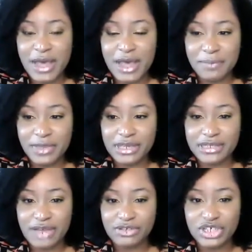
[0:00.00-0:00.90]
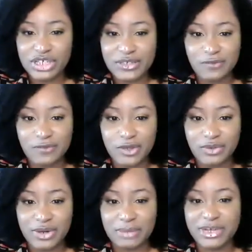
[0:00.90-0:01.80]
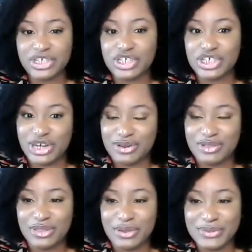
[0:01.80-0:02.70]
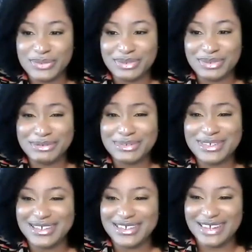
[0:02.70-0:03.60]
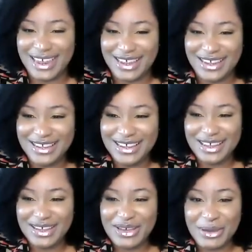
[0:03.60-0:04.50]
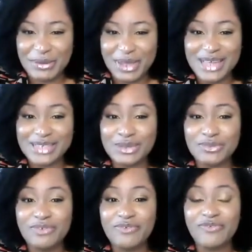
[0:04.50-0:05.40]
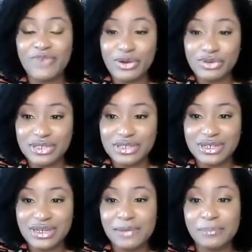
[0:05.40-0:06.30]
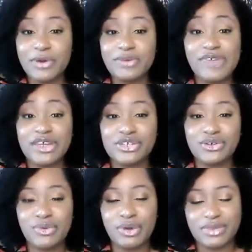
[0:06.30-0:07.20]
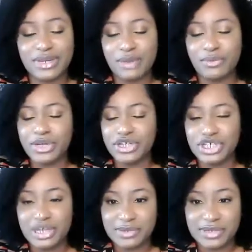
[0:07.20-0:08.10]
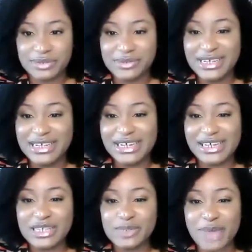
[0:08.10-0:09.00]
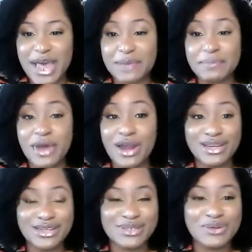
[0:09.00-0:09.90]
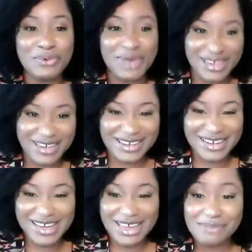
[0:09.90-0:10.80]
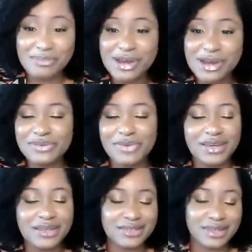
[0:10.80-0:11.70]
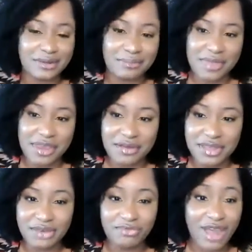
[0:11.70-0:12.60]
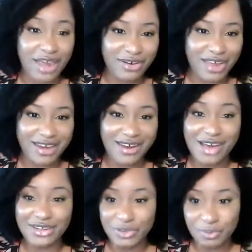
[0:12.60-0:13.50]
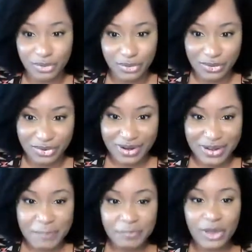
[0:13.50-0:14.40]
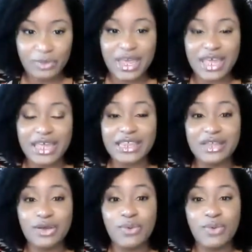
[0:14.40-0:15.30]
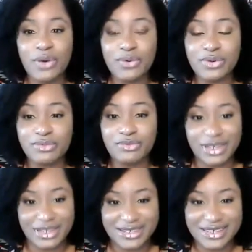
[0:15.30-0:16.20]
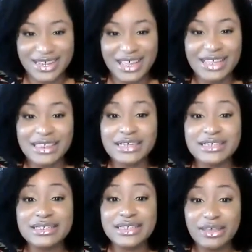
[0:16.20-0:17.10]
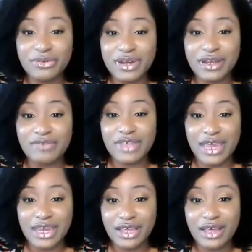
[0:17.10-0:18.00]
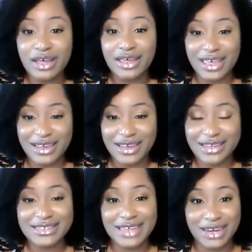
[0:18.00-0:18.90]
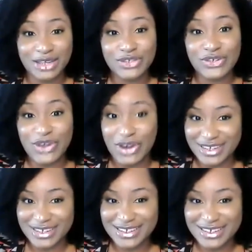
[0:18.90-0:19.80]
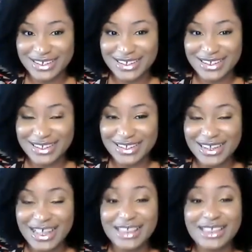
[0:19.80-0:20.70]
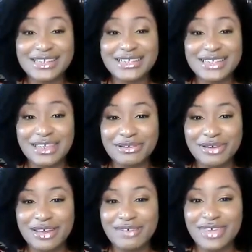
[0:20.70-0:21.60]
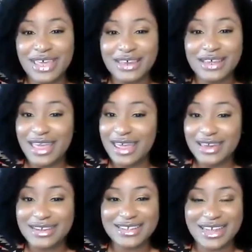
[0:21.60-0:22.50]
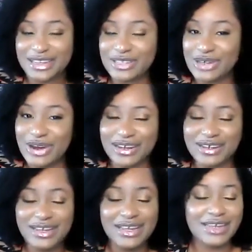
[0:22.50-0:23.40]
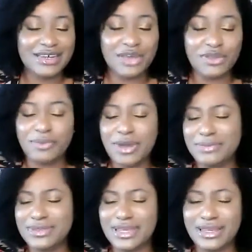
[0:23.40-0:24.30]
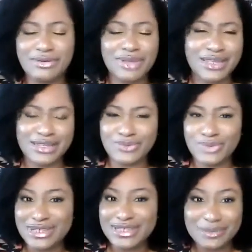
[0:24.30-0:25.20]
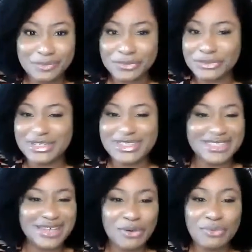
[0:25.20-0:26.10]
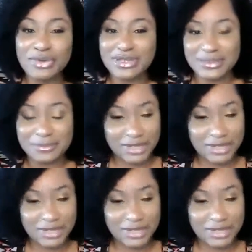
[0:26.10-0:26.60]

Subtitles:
I picked out just a few, and I'm going to share those with you today. Okay, so the first motivational quote that I want to share with you is by Mark Twain. And Mark Twain is an American writer and an entrepreneur. Okay, and the quote reads, "The secret of getting ahead is getting started." The secret of getting ahead is getting started. Now you're probably thinking, okay, that's really simple, Chris. What's the